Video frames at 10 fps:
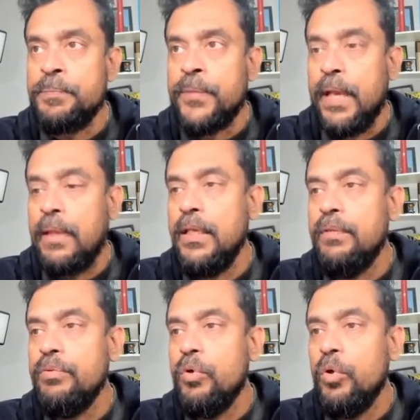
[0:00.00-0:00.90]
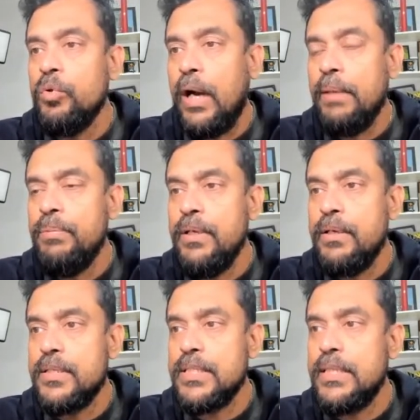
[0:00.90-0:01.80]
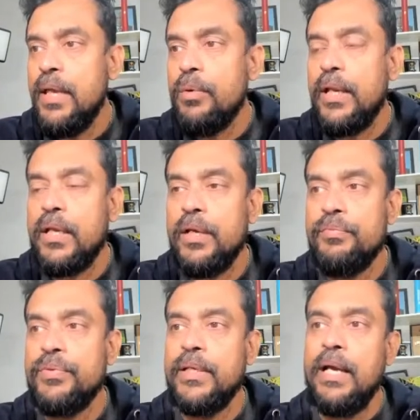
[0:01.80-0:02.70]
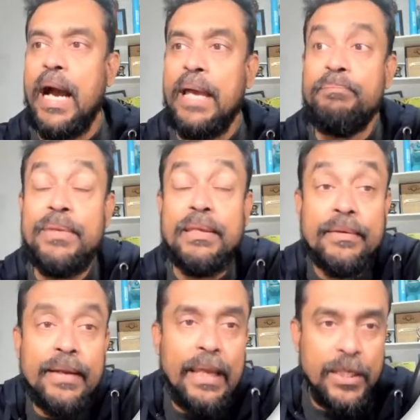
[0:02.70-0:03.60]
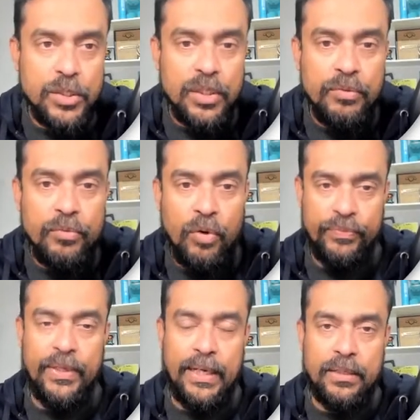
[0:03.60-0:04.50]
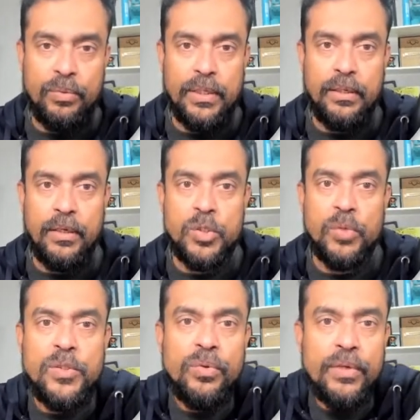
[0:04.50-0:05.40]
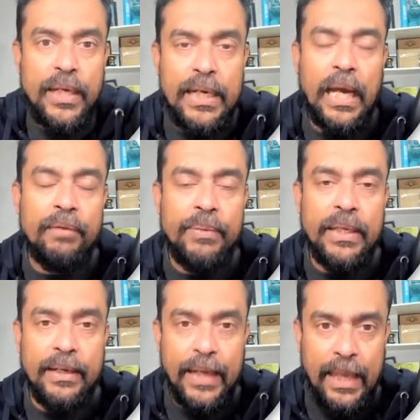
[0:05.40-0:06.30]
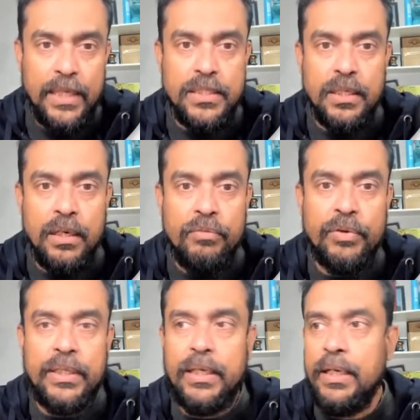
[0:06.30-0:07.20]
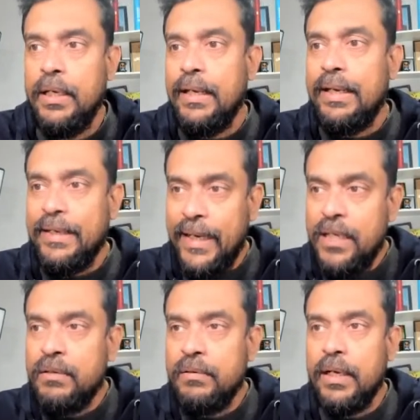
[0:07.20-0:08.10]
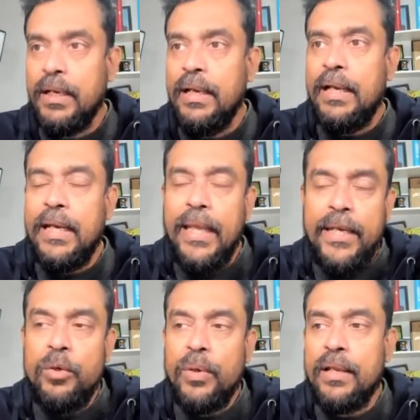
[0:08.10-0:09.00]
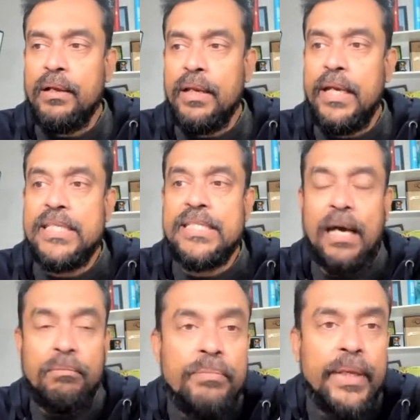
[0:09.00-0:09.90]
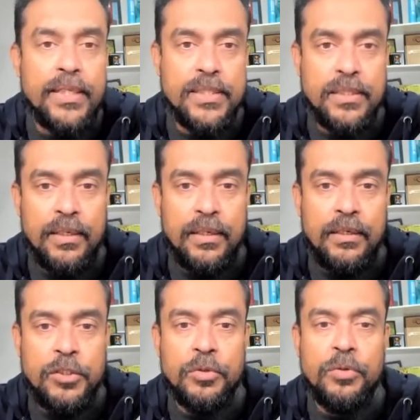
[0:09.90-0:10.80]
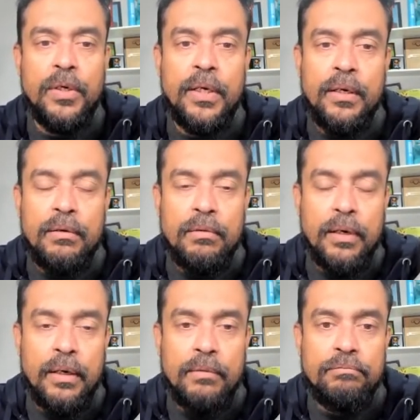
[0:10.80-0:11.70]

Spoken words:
And then if you go to IP addresses, there you can configure IP range of the network. So once you create IP range for the network, later you can create subnets to uh,